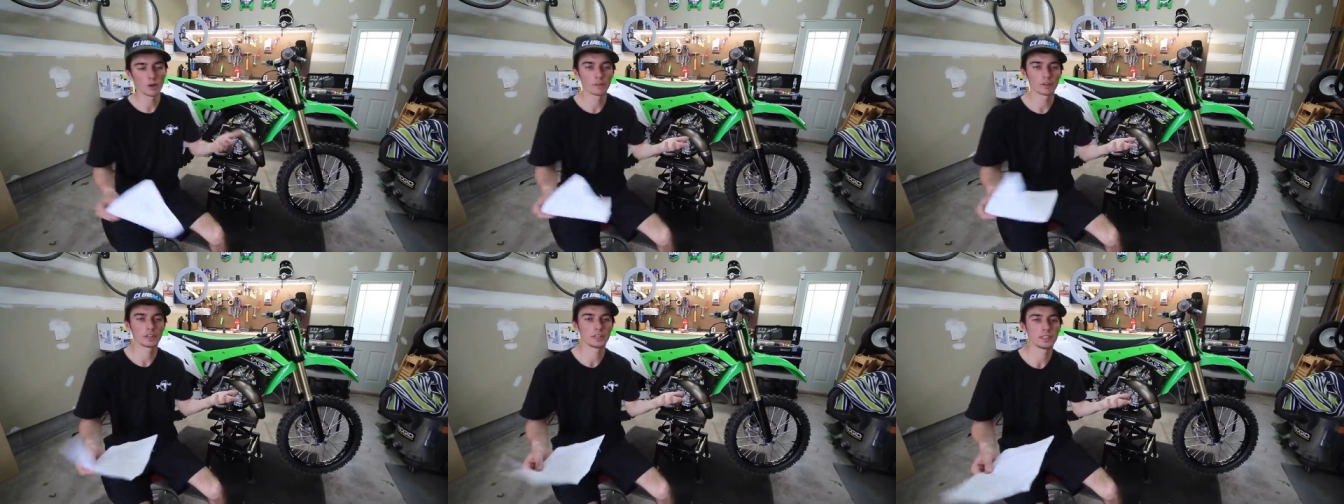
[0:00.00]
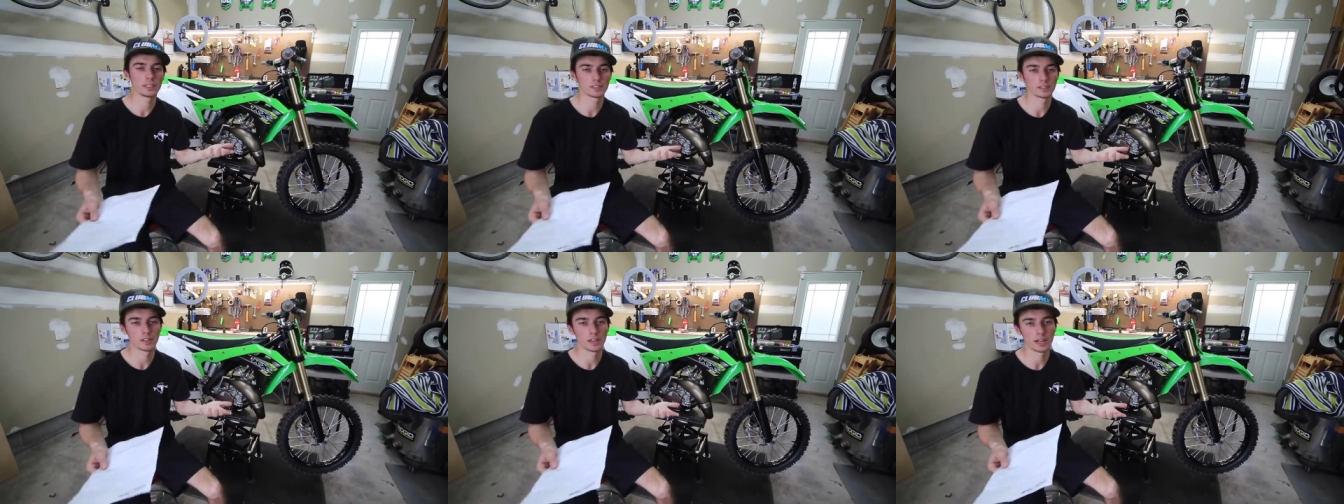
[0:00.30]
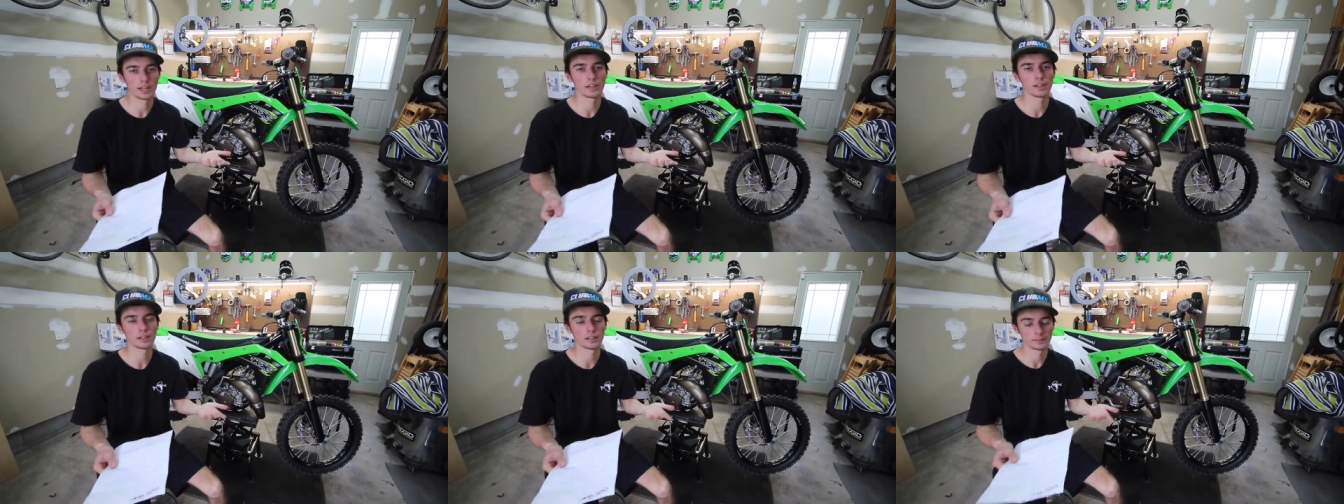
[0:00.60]
over. It is
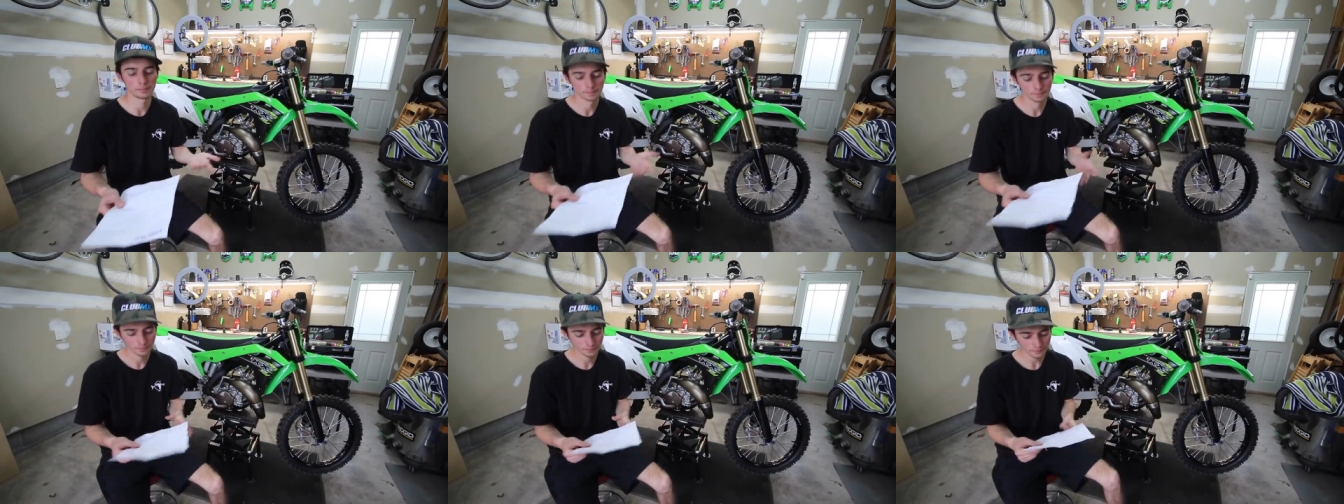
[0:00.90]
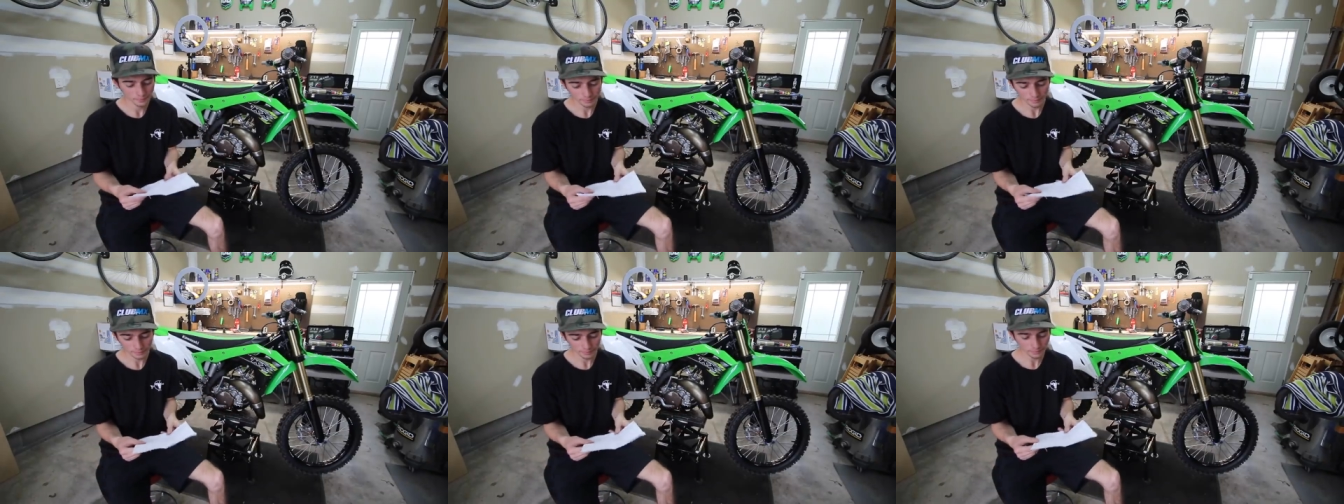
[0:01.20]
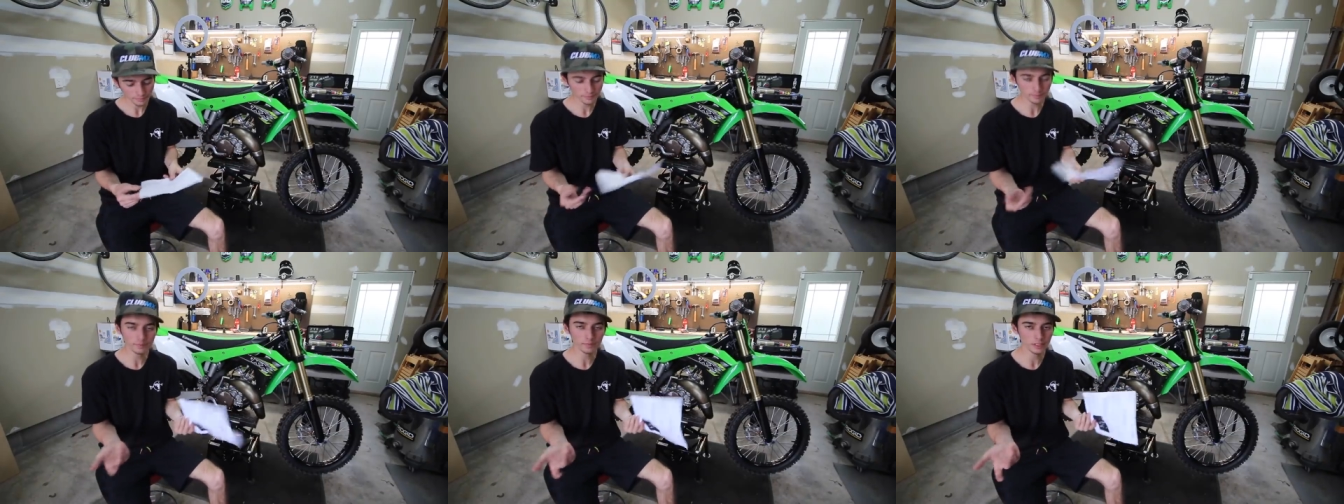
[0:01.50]
lighter,
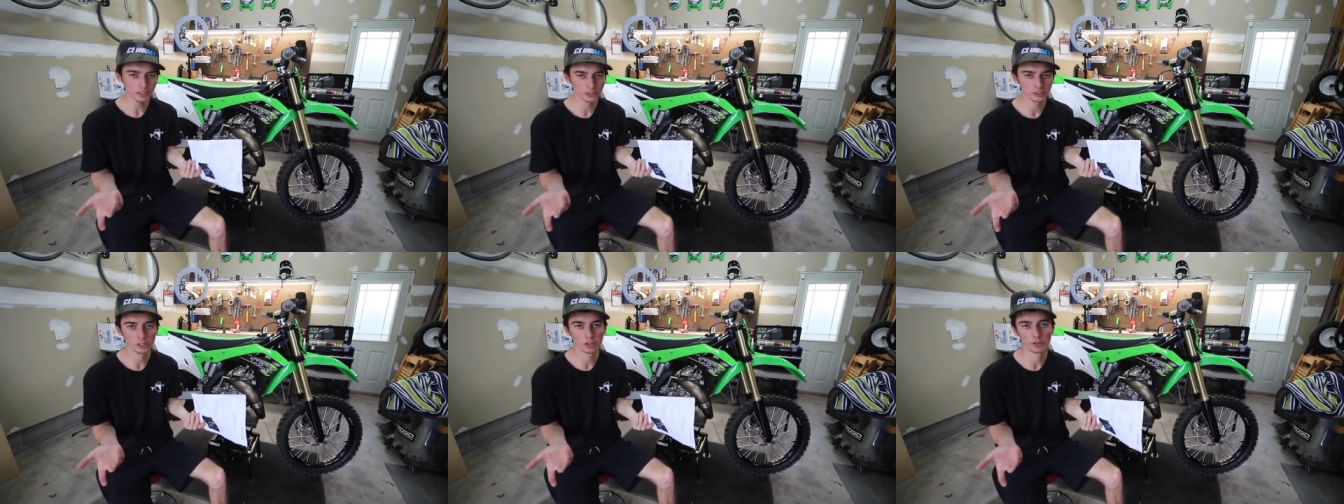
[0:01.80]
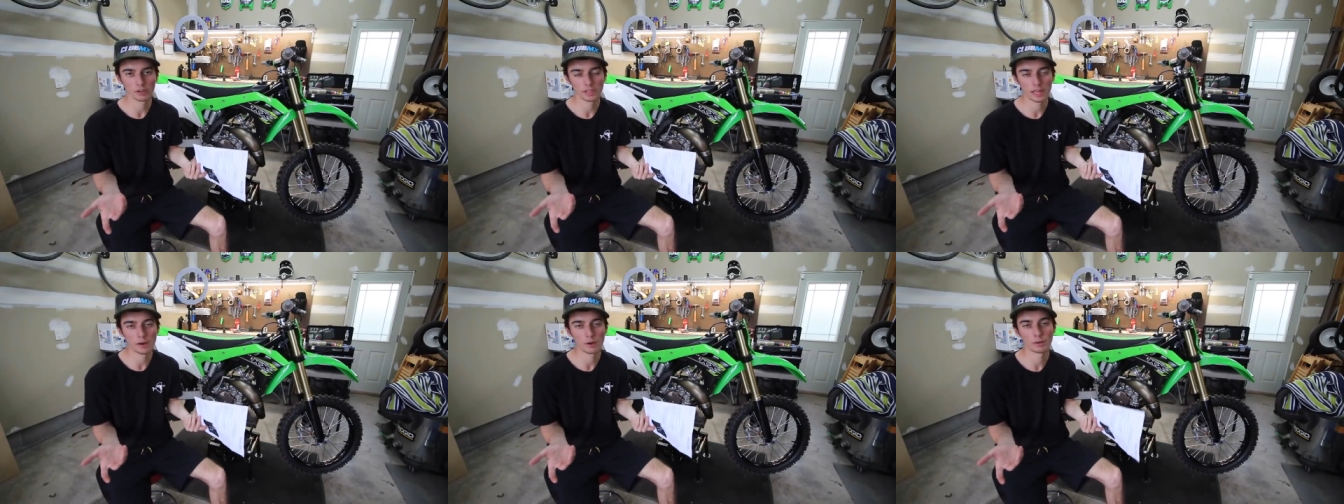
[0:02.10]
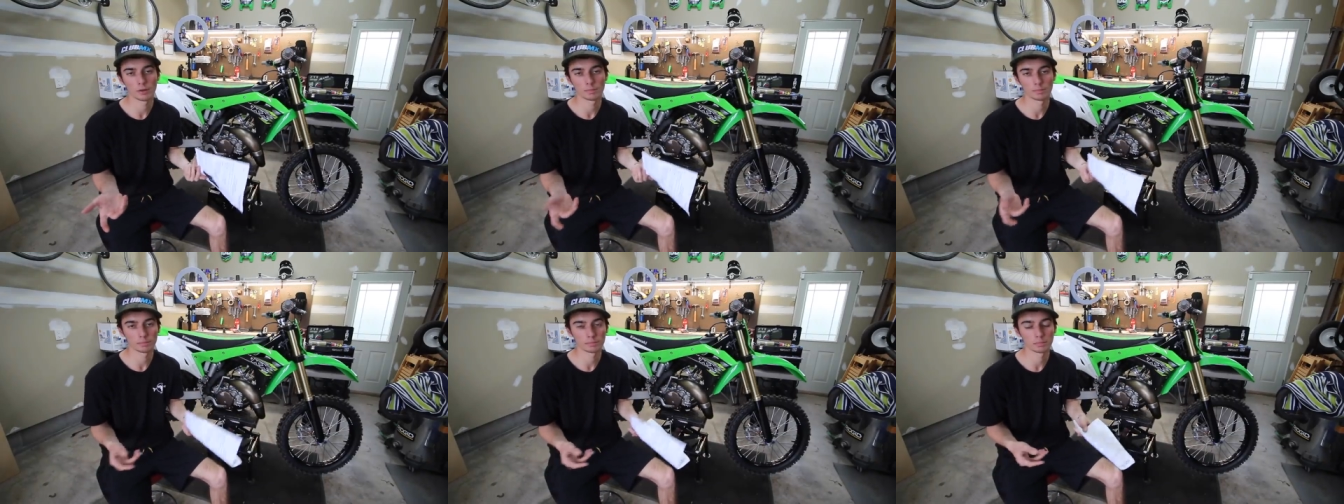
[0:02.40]
so that
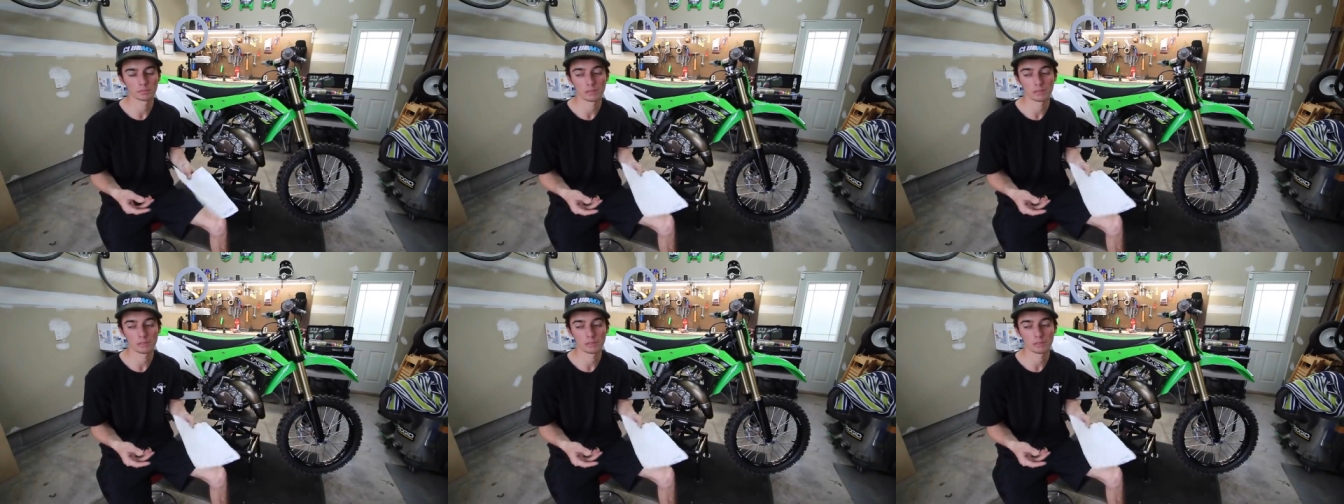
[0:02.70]
would